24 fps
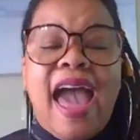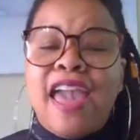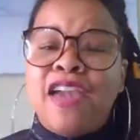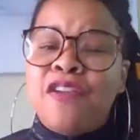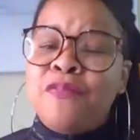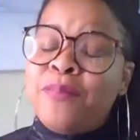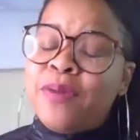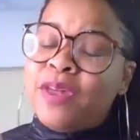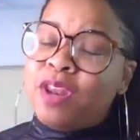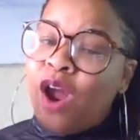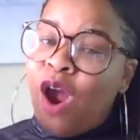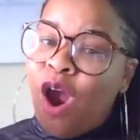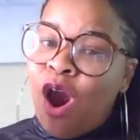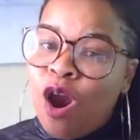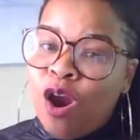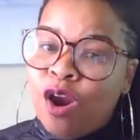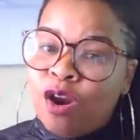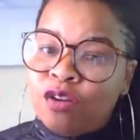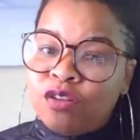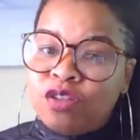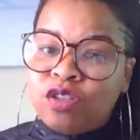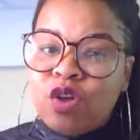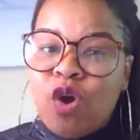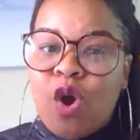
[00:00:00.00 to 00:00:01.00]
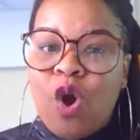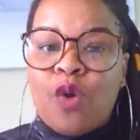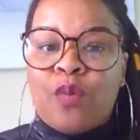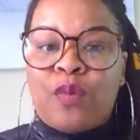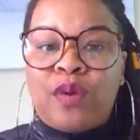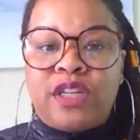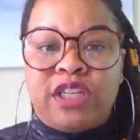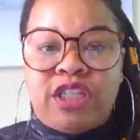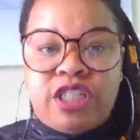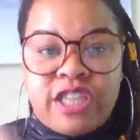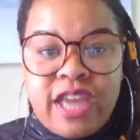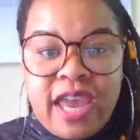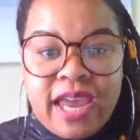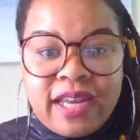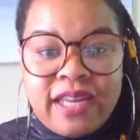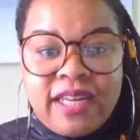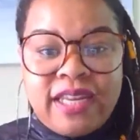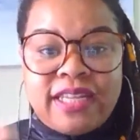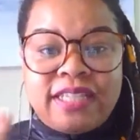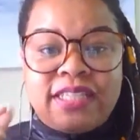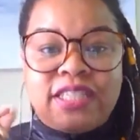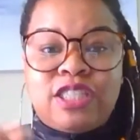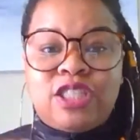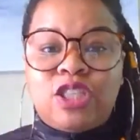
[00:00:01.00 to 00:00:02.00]
have been hurt or
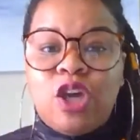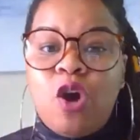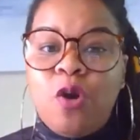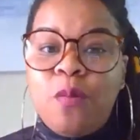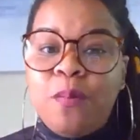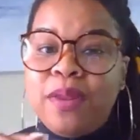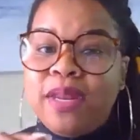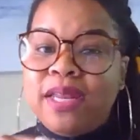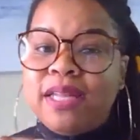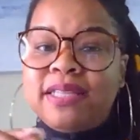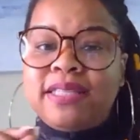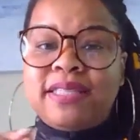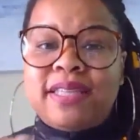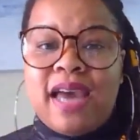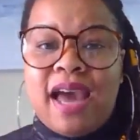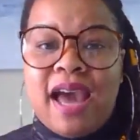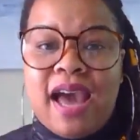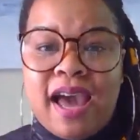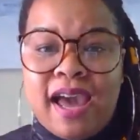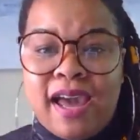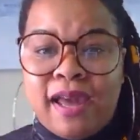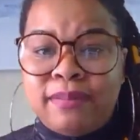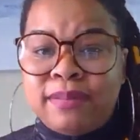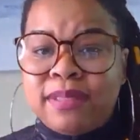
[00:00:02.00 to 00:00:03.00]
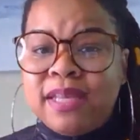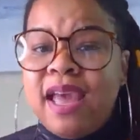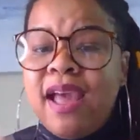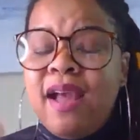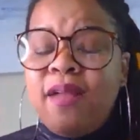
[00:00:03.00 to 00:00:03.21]
rejected so many times